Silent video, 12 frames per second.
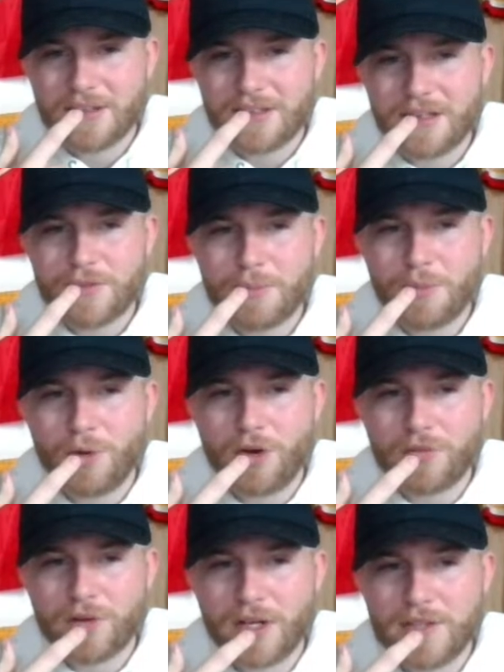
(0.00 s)
gave up
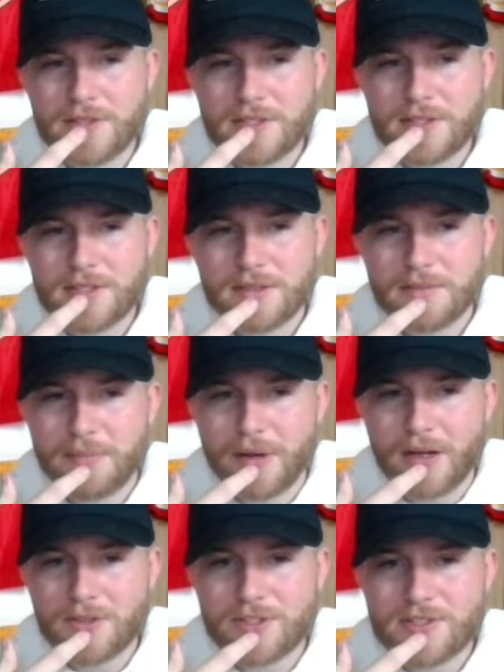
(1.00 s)
1 run to the
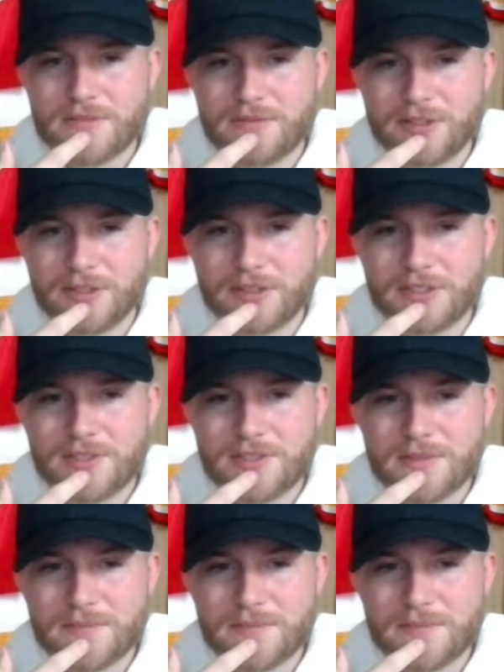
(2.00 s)
Padres and Phillies,